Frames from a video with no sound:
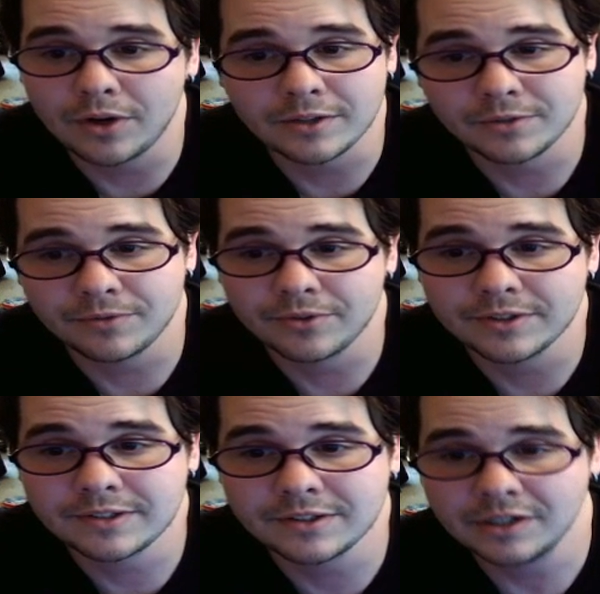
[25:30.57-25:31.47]
Also, for the
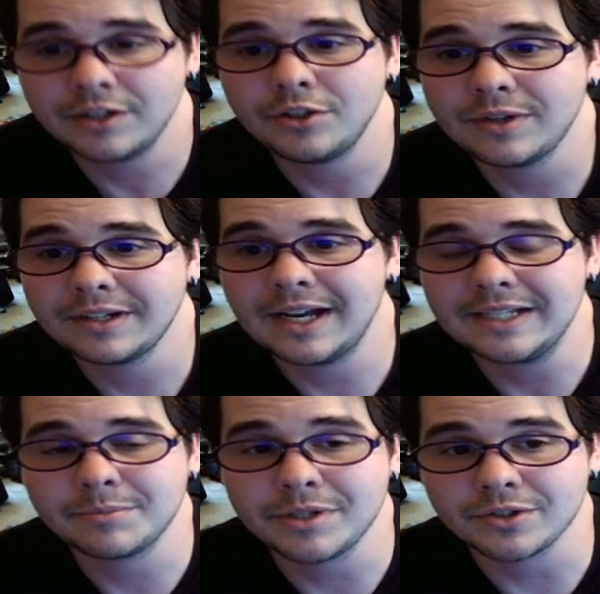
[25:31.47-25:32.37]
rest of the turn, you cannot
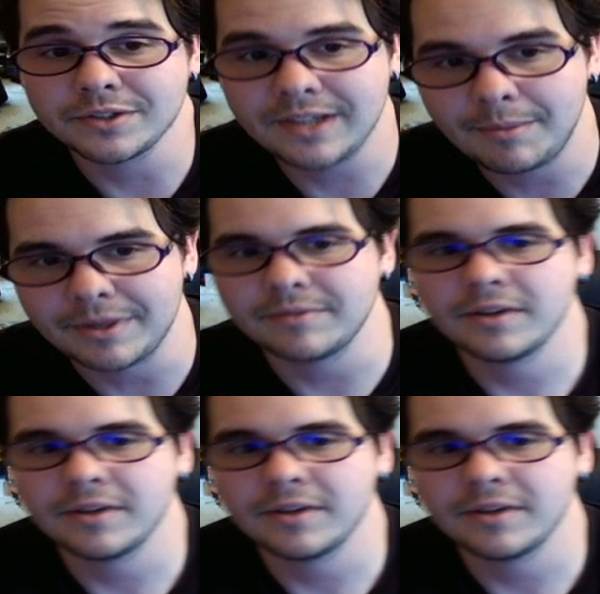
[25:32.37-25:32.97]
special summon.